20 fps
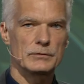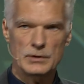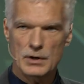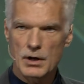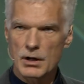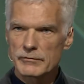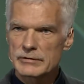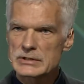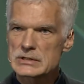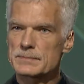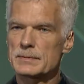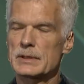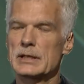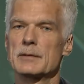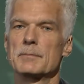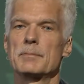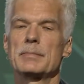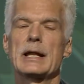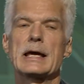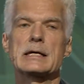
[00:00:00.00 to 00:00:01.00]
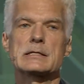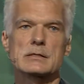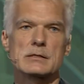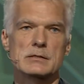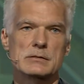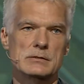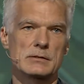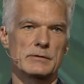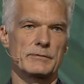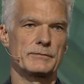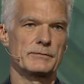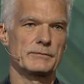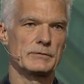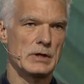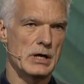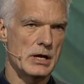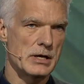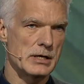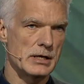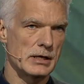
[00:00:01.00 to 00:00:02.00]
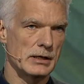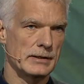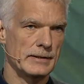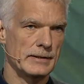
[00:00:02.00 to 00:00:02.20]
always been places of learning.